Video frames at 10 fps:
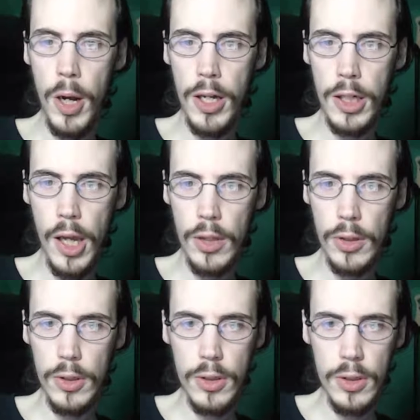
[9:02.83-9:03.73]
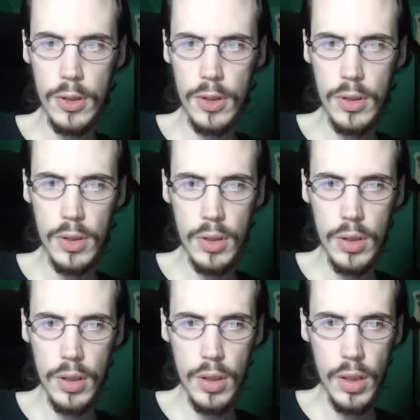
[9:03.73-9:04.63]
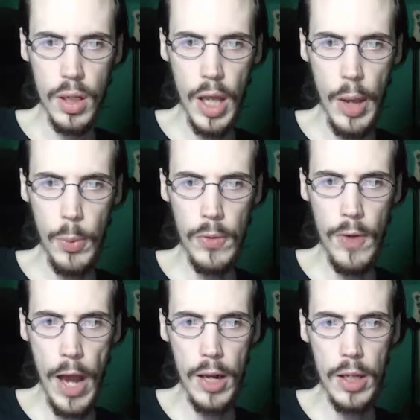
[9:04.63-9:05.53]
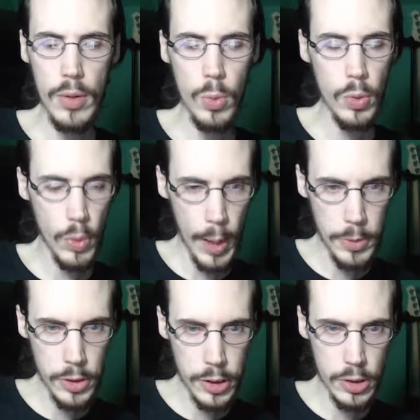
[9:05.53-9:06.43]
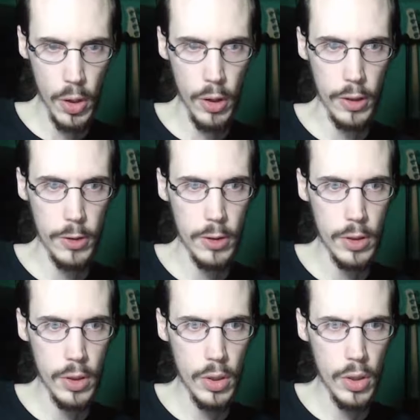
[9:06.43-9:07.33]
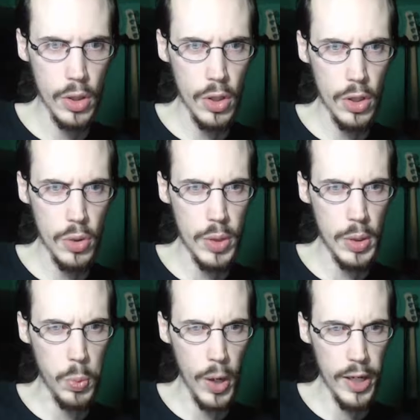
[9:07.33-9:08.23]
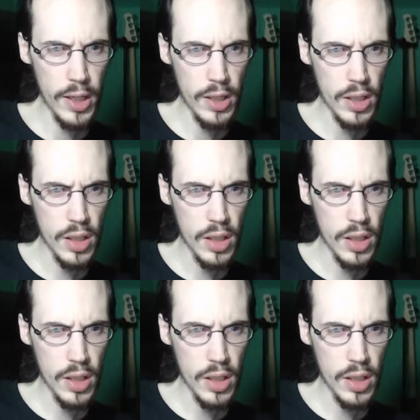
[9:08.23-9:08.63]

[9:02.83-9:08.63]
together, and we raptured its heart. You did what?